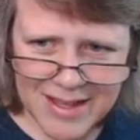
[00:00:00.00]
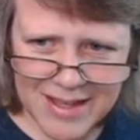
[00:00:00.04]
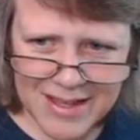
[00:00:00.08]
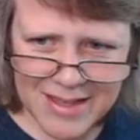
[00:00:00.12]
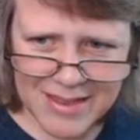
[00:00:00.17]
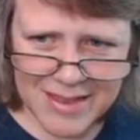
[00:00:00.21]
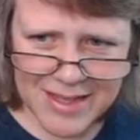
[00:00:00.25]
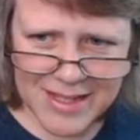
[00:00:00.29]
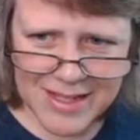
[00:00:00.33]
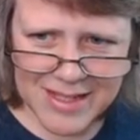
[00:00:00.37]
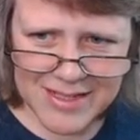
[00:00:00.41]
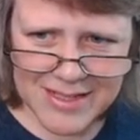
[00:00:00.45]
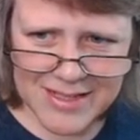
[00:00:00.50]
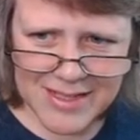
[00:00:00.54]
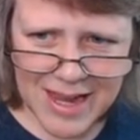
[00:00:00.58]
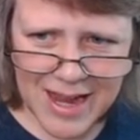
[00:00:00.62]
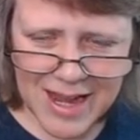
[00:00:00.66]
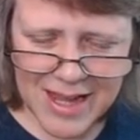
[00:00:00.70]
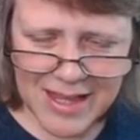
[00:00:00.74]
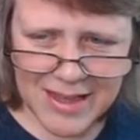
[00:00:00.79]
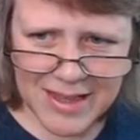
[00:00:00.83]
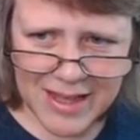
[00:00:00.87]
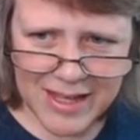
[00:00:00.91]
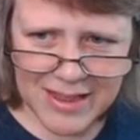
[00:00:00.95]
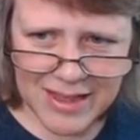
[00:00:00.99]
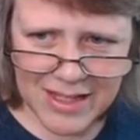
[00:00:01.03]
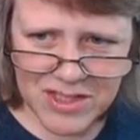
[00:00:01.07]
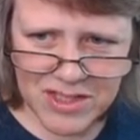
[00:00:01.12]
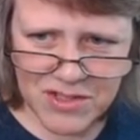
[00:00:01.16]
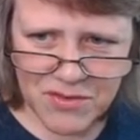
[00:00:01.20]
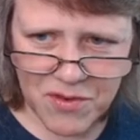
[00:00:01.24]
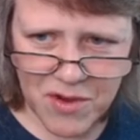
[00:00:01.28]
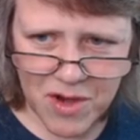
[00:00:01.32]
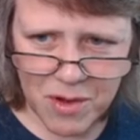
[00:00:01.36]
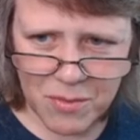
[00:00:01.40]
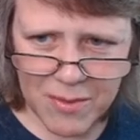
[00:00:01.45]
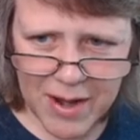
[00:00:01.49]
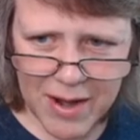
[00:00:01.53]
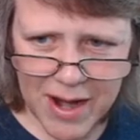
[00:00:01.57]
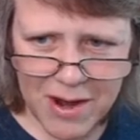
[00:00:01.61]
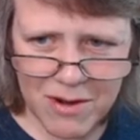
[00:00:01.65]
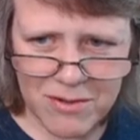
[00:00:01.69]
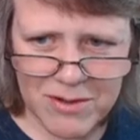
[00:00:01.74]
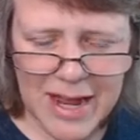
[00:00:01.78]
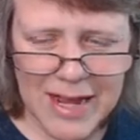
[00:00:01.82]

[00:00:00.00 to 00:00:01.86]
this highlight that's very round,